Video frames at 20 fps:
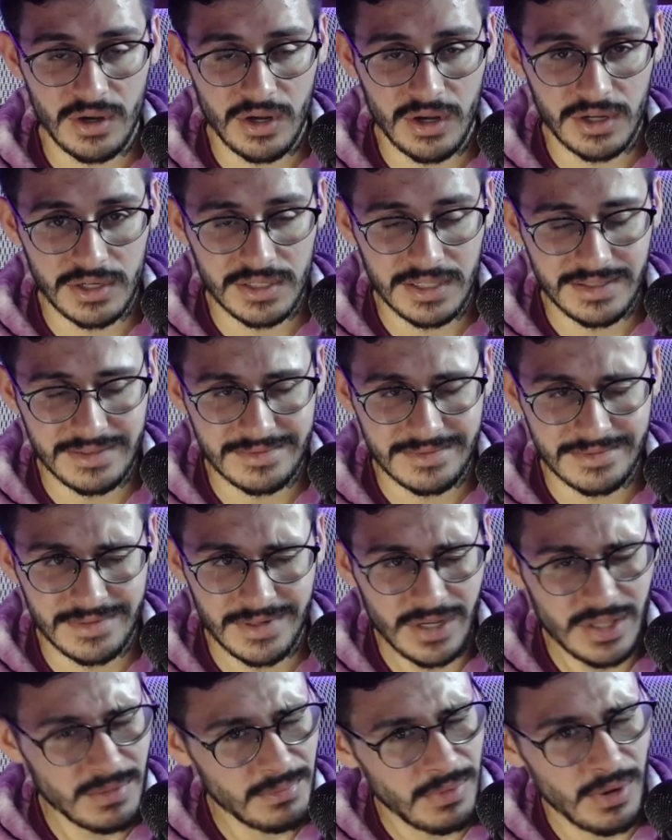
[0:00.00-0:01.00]

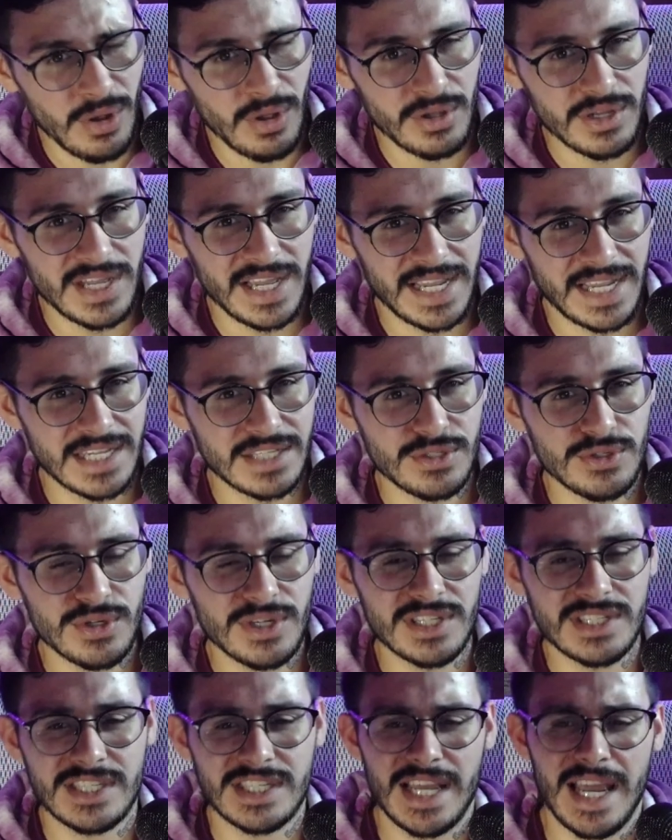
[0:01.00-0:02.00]
the ball, I guess you
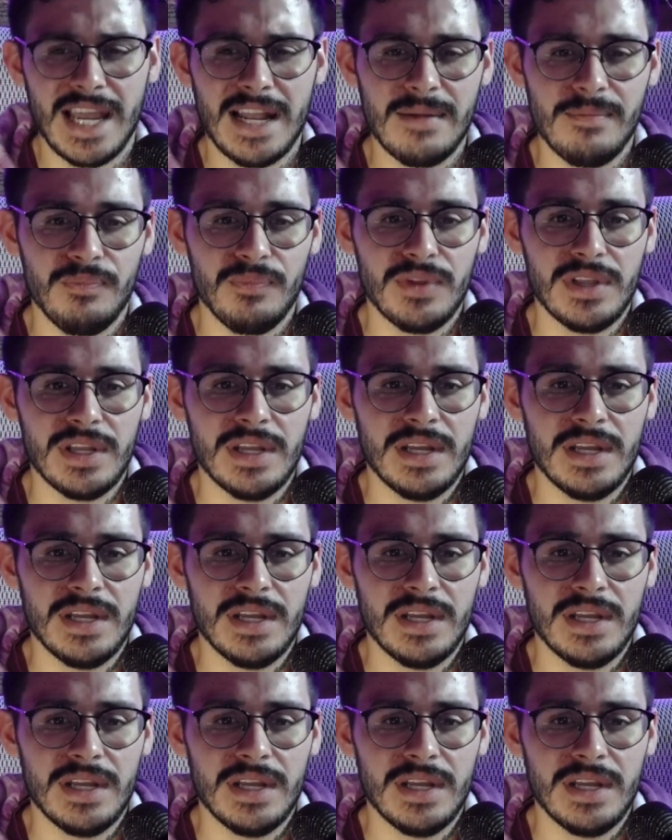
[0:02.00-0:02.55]
could say,